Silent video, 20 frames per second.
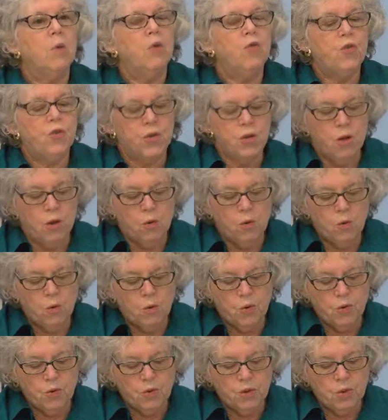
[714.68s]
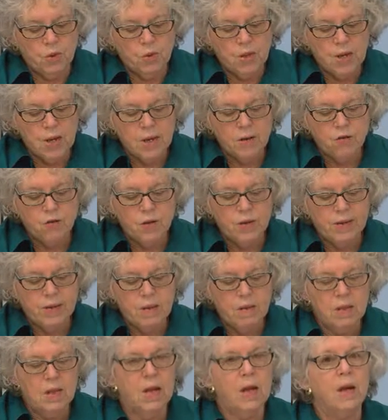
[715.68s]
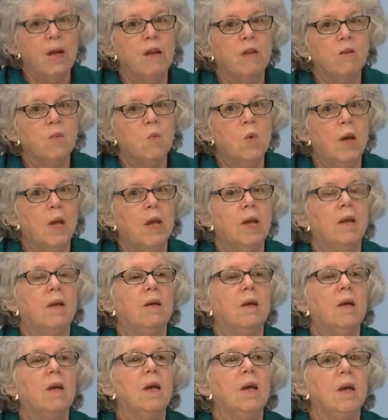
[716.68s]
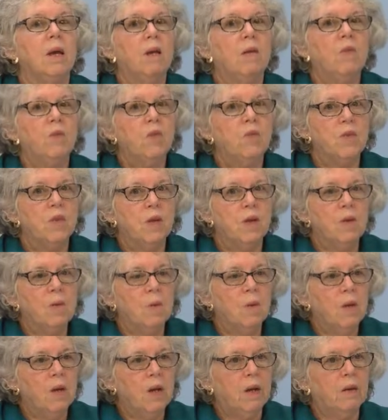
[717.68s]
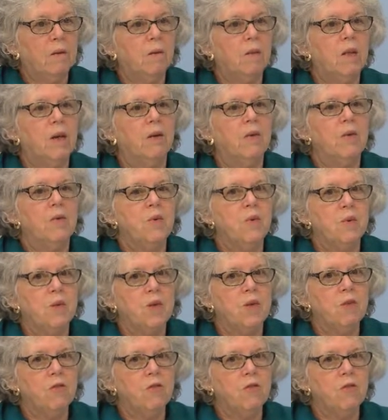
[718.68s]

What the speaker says: So the interest in that has waned. If there's anyone out there who's